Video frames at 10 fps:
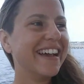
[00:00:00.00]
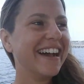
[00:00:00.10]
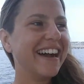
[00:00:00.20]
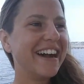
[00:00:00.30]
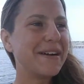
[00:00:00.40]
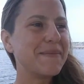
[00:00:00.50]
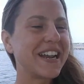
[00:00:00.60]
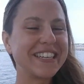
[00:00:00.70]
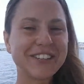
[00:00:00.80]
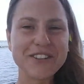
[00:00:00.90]
Um,
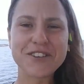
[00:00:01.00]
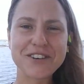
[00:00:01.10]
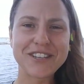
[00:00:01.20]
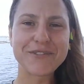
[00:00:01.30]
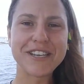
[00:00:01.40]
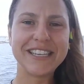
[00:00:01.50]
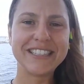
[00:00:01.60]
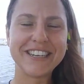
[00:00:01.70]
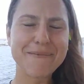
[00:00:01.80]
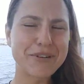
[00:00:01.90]
and I turned 33, and
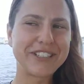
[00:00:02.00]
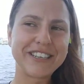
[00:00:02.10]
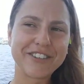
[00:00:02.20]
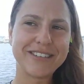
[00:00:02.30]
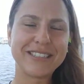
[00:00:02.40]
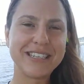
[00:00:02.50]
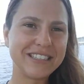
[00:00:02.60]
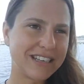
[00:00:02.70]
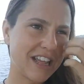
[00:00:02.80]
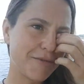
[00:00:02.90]
the number
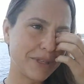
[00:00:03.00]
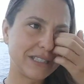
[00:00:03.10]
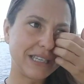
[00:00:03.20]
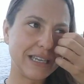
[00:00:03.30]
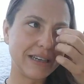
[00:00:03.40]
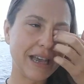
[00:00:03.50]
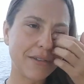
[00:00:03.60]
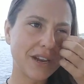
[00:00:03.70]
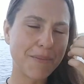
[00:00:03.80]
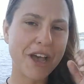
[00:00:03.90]
synchronicities that I've been seeing now
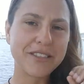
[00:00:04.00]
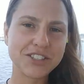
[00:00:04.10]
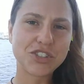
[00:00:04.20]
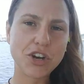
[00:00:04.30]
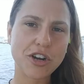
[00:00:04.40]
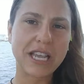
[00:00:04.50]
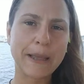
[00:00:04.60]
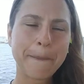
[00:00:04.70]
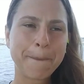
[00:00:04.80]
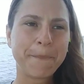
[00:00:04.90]
that I'm on this
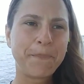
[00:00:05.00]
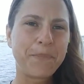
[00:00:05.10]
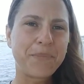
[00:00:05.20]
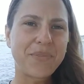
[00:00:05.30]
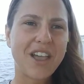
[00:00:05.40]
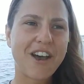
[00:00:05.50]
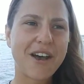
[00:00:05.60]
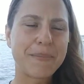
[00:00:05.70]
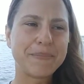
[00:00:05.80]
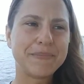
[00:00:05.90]
journey,
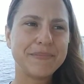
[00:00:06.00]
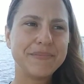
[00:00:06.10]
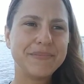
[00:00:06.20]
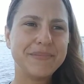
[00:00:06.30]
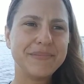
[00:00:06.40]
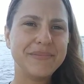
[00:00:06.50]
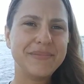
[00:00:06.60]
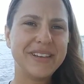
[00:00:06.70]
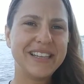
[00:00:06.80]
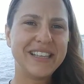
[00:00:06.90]
um,
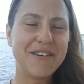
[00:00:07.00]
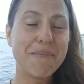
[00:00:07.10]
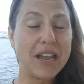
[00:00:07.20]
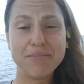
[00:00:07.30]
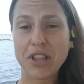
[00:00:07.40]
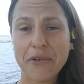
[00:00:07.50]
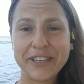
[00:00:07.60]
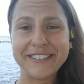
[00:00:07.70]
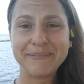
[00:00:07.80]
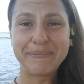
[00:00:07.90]
mind
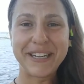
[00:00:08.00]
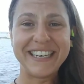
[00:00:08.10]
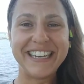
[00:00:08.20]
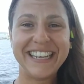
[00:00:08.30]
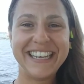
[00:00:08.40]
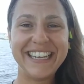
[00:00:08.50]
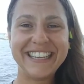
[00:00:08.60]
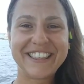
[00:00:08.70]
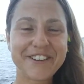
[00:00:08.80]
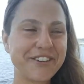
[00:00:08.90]
blowing. But
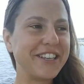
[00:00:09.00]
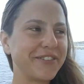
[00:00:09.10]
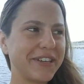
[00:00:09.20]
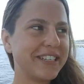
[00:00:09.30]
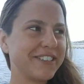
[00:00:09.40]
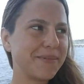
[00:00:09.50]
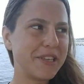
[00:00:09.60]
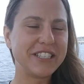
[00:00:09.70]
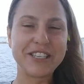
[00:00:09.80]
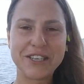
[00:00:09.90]
33 to
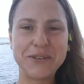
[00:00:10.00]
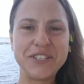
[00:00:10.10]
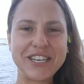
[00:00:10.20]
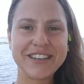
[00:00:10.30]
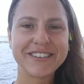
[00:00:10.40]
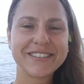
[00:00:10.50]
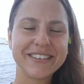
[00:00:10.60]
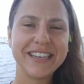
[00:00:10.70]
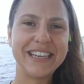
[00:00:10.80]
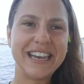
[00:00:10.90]
me is a huge year,
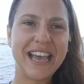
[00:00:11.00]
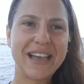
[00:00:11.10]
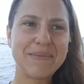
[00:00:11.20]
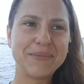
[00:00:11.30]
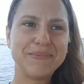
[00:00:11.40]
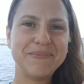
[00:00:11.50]
and I'm,